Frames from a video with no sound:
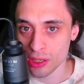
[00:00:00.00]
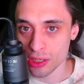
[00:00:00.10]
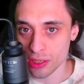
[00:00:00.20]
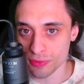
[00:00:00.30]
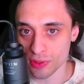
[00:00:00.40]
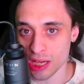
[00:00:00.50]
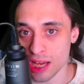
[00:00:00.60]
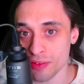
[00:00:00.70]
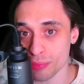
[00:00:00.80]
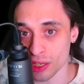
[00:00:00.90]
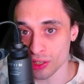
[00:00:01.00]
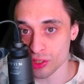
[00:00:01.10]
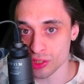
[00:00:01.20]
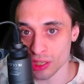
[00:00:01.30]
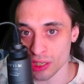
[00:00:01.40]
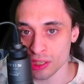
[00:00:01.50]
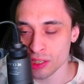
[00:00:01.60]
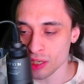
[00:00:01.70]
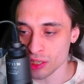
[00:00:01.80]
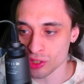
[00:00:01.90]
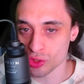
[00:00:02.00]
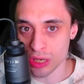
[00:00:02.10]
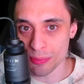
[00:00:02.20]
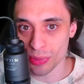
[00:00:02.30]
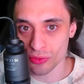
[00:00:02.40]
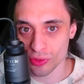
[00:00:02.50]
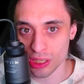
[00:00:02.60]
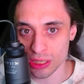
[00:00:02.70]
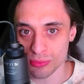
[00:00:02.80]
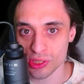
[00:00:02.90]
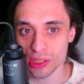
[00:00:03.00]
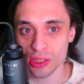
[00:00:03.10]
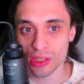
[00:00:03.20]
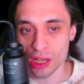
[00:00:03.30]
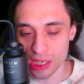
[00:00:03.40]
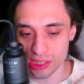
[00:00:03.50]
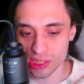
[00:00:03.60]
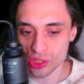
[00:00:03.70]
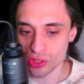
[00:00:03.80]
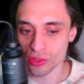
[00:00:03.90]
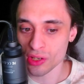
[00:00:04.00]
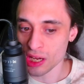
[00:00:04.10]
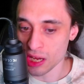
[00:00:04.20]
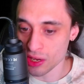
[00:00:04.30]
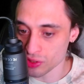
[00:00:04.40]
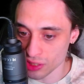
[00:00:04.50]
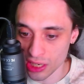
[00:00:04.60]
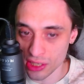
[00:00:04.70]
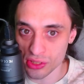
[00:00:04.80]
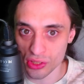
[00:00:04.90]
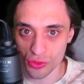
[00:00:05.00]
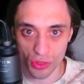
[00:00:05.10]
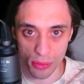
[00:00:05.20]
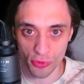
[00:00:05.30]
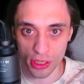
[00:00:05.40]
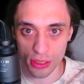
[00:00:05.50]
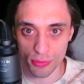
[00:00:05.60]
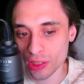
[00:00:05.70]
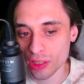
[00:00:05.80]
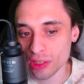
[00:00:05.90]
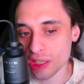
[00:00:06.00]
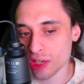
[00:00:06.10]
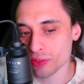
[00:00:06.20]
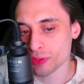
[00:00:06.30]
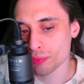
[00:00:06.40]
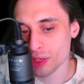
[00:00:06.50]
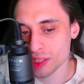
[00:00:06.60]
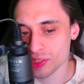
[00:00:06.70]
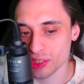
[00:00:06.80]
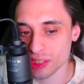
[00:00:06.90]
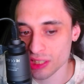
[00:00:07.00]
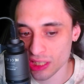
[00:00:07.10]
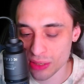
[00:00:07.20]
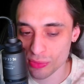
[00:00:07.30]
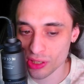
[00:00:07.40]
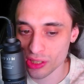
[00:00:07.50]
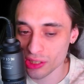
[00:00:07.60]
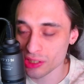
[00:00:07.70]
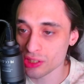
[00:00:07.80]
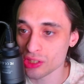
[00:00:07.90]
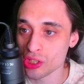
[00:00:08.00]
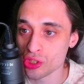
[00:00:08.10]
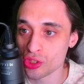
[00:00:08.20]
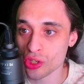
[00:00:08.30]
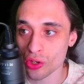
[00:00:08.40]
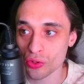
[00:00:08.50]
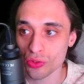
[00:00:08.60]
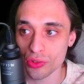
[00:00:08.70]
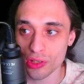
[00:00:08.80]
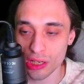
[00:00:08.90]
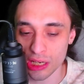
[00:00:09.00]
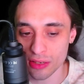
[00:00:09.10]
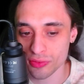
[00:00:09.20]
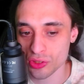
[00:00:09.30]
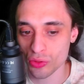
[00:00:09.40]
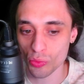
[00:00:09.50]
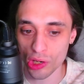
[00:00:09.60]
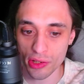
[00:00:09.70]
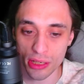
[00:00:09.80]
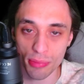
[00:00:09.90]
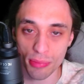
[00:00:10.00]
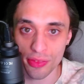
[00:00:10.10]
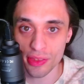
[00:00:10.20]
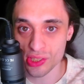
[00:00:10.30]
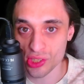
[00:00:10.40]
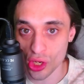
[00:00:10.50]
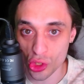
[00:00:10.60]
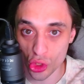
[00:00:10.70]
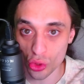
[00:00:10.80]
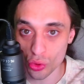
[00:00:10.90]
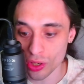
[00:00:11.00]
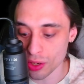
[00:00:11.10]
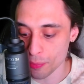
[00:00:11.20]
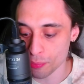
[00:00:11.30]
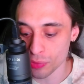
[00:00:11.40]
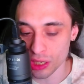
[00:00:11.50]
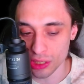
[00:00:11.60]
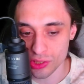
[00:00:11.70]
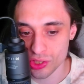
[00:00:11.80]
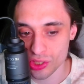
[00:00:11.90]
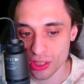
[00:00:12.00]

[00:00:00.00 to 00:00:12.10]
If you have bad internet and you're dropping frames, I teach you how to not drop frames. Now for mics and camera, you don't have to worry about this too much.